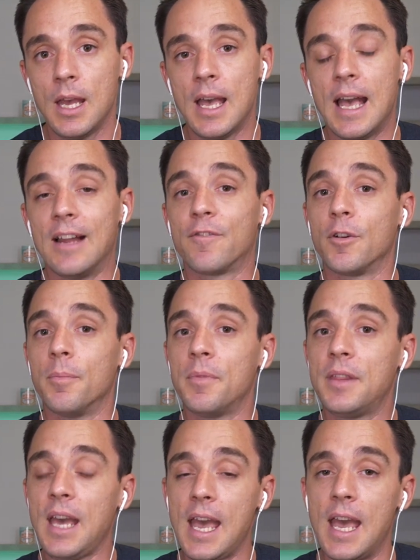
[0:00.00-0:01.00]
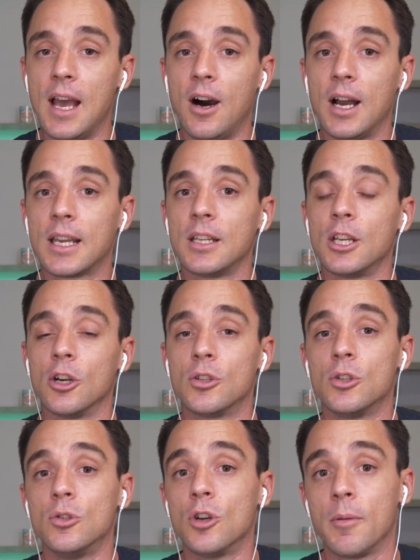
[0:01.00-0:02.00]
and from there, I can go
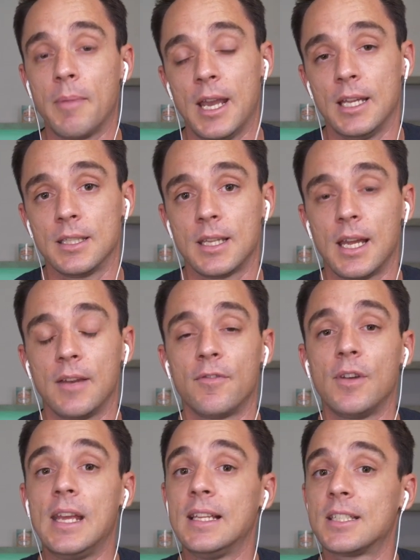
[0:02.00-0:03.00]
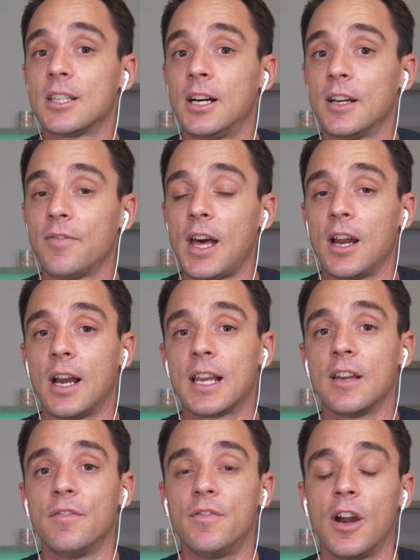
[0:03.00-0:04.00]
to domains. And inside of that, I
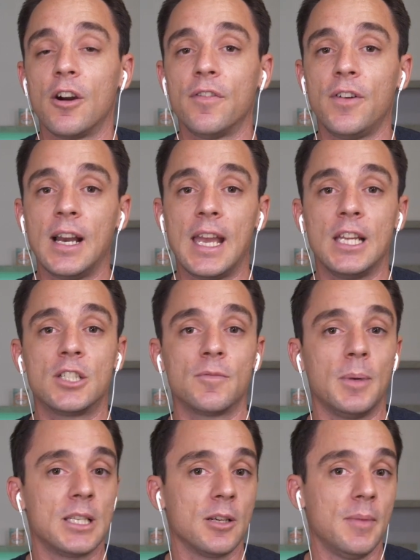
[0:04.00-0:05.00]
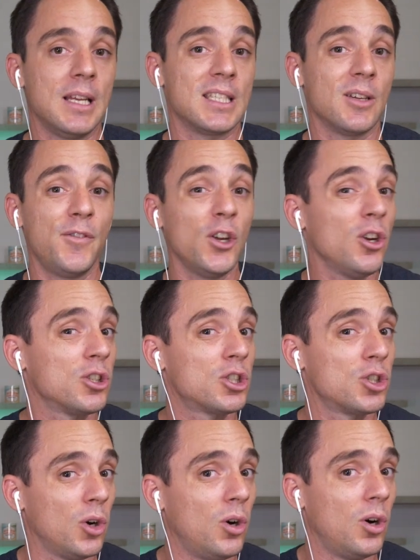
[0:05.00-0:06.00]
can verify each of my domains. Now, if you're not
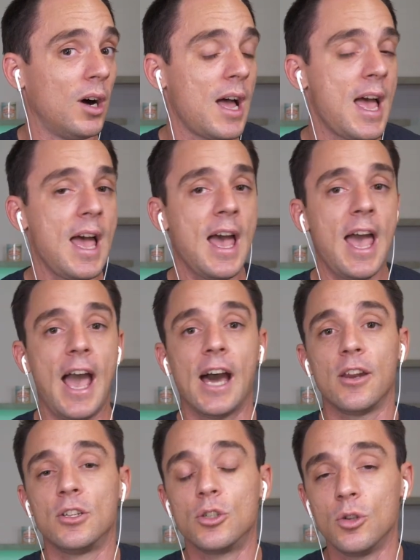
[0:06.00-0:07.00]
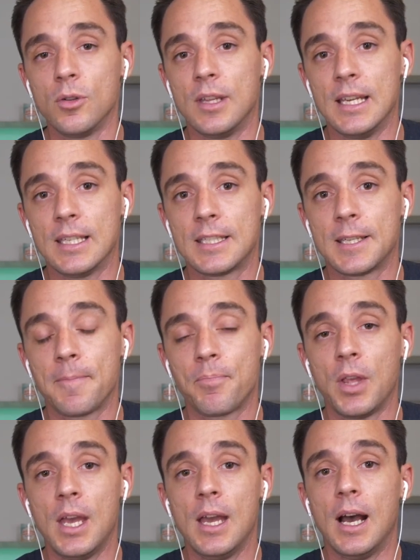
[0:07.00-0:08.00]
sure how to do this,
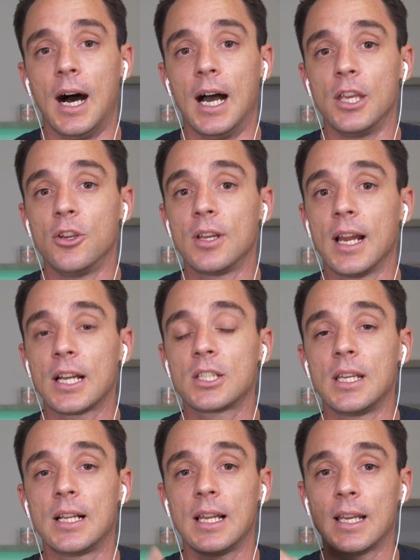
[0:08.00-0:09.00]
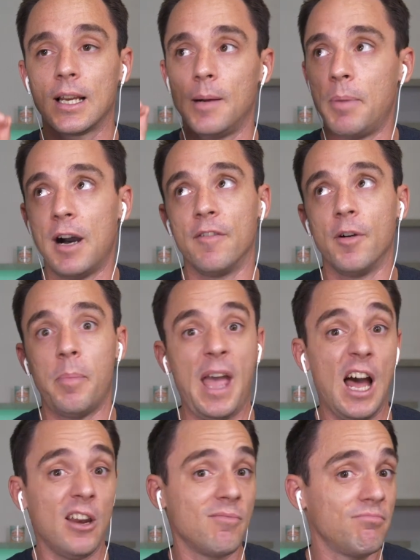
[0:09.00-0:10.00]
you can actually click above
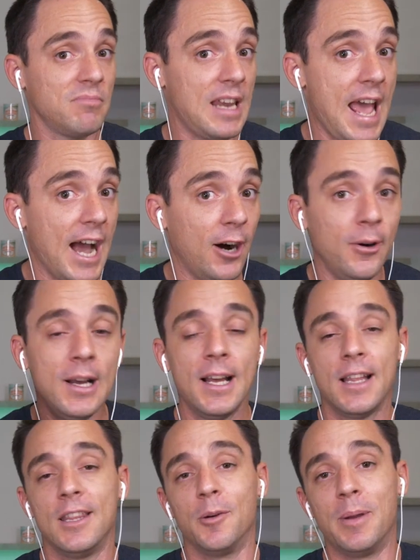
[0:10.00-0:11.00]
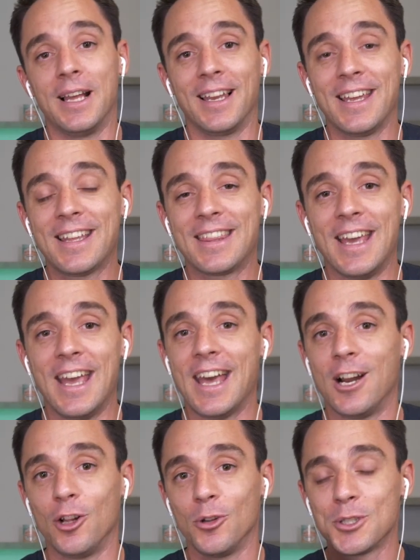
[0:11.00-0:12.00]
about now. There'll be a link there,
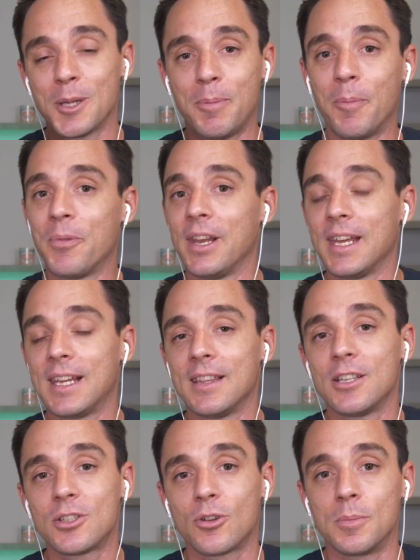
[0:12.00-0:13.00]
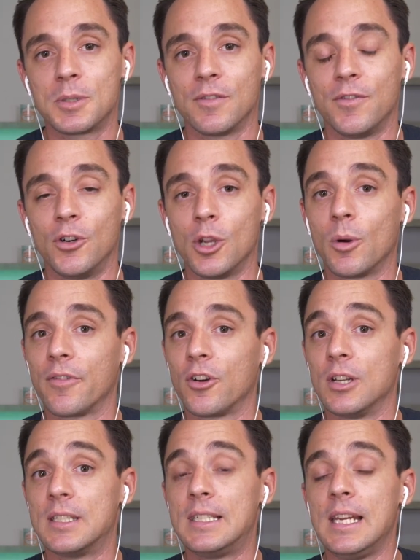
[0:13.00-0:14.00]
and I'll also pop the link in the description for you. I've got
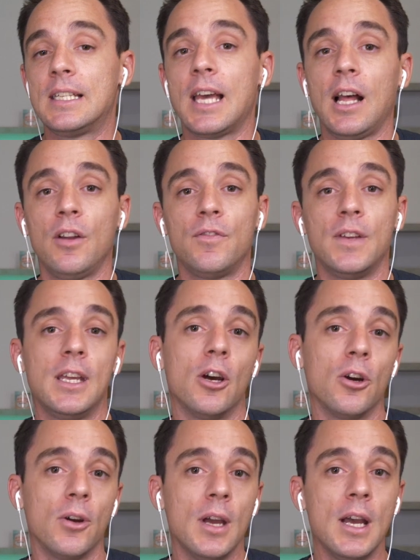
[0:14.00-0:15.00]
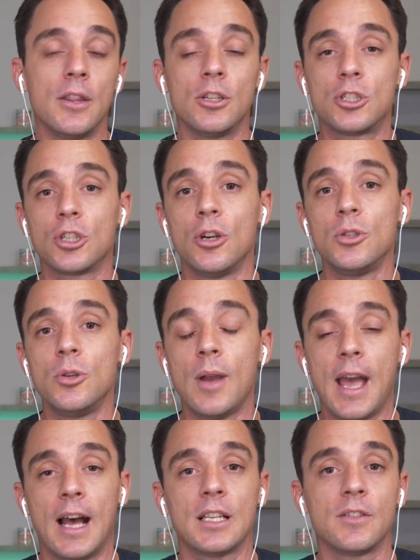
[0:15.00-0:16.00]
a detailed video that shows you
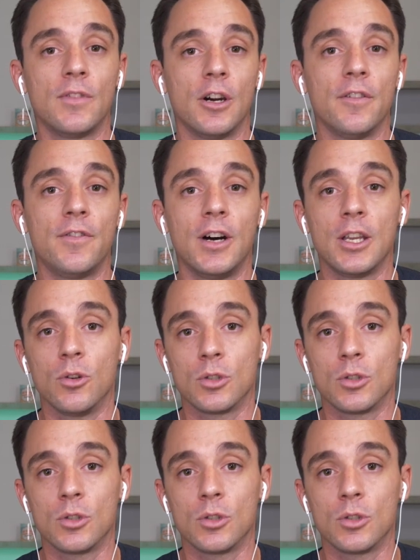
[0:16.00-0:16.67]
how to verify your